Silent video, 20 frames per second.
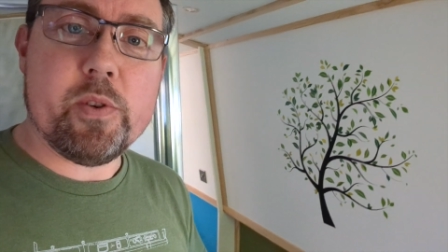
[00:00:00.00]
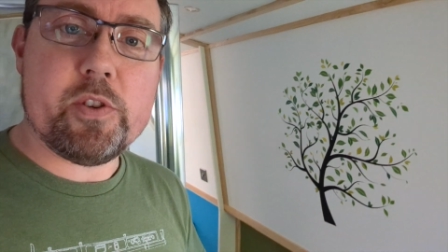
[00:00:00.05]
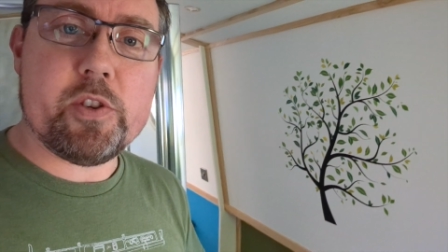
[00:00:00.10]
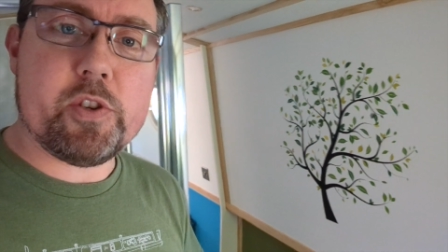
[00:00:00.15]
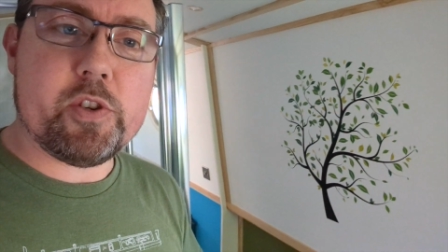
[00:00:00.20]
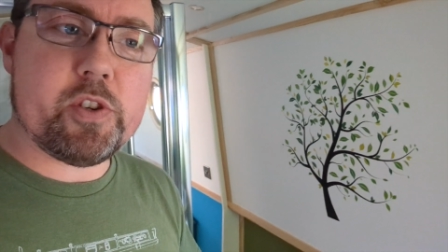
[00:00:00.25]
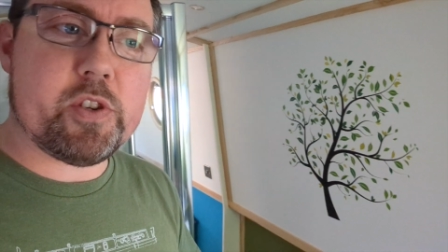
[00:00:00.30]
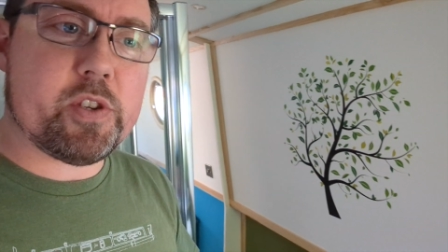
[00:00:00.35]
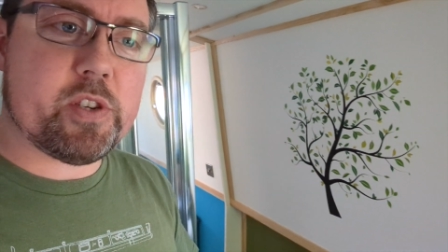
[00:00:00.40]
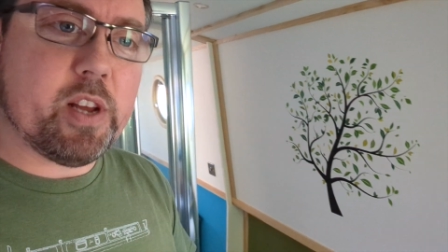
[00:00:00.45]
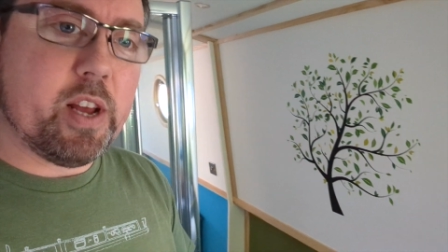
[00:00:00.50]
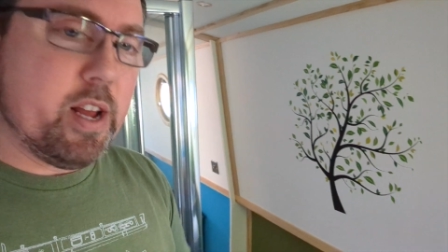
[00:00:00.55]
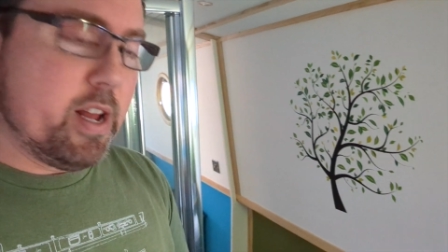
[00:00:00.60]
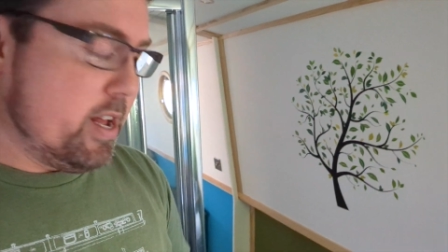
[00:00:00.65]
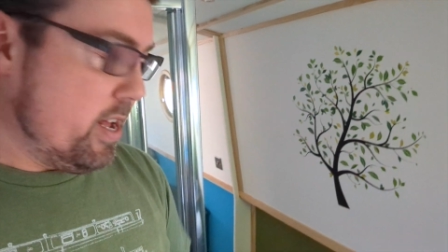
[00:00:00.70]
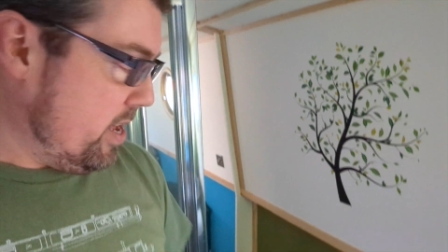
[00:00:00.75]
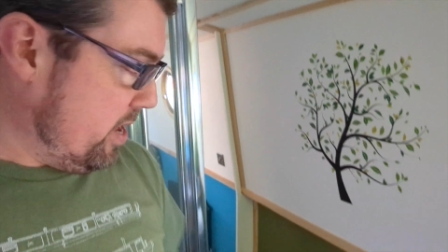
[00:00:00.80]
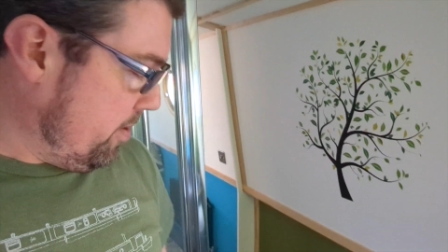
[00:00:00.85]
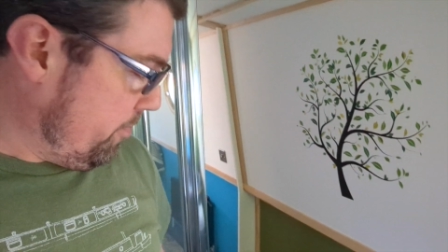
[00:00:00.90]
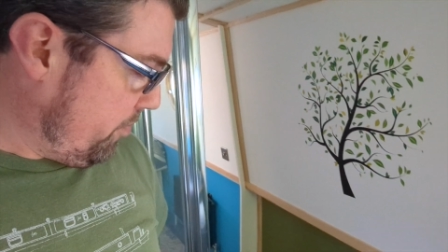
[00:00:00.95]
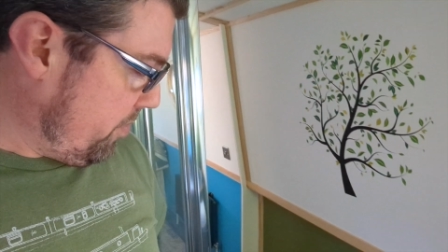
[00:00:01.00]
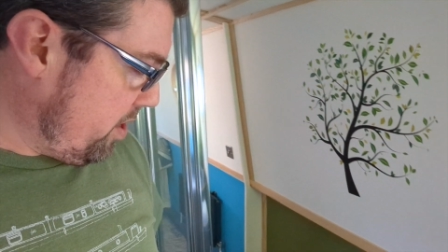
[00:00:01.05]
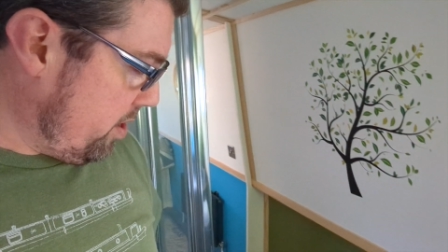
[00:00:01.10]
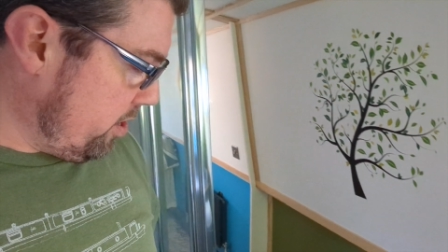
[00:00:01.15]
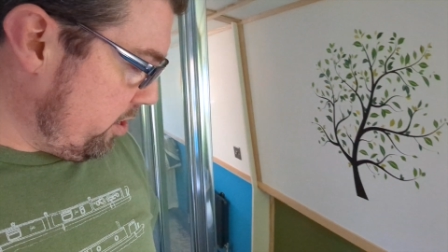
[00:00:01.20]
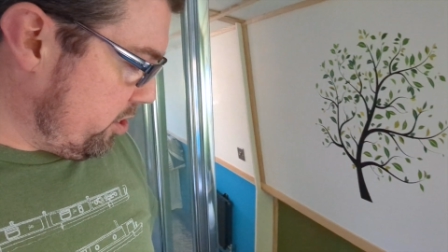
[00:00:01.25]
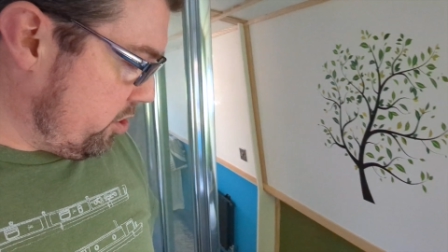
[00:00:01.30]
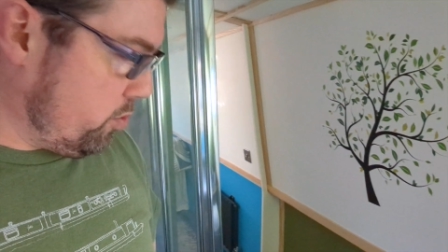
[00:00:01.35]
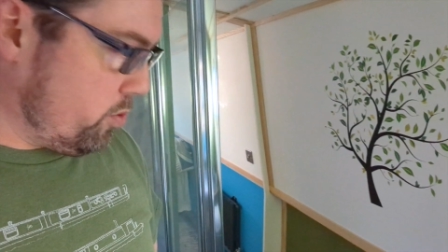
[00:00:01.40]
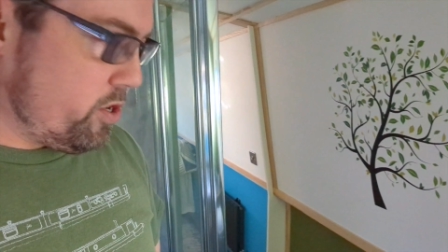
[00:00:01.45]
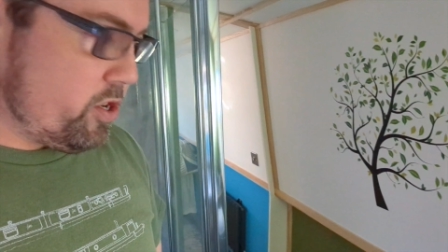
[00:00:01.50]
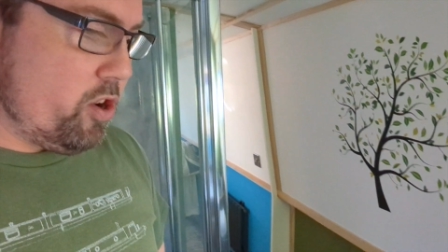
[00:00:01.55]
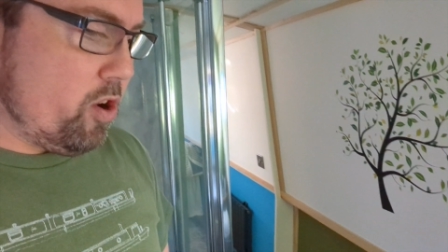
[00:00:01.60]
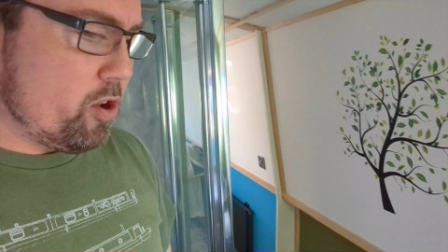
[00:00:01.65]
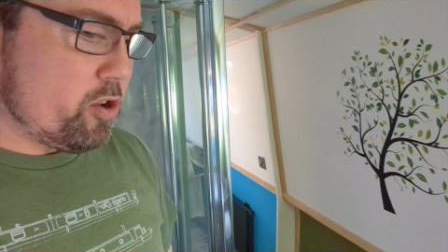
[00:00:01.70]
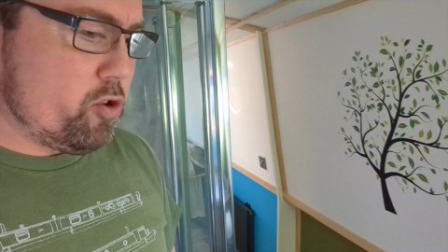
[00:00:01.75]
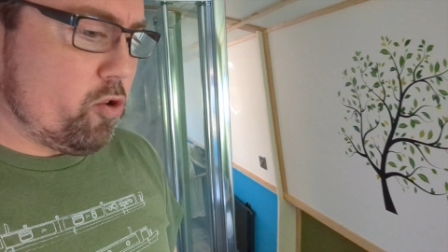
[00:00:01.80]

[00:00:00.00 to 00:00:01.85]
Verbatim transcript: It's just so it's not